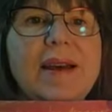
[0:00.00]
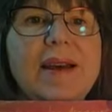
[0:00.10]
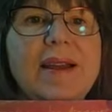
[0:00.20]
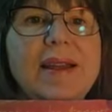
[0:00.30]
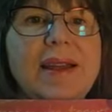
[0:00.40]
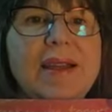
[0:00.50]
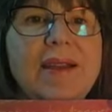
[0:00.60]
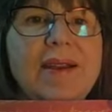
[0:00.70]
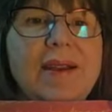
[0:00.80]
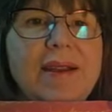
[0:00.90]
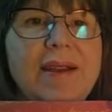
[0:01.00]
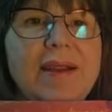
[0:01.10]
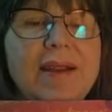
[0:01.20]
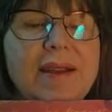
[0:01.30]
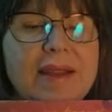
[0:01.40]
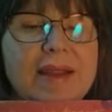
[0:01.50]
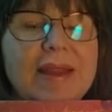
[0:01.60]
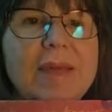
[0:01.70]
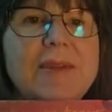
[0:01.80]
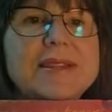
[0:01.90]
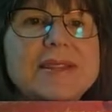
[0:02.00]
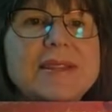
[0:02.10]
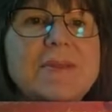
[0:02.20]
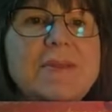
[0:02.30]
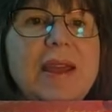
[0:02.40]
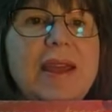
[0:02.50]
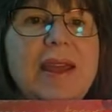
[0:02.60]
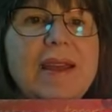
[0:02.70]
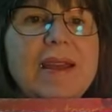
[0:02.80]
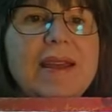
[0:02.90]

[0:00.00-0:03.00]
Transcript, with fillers: on here. Give me just a minute.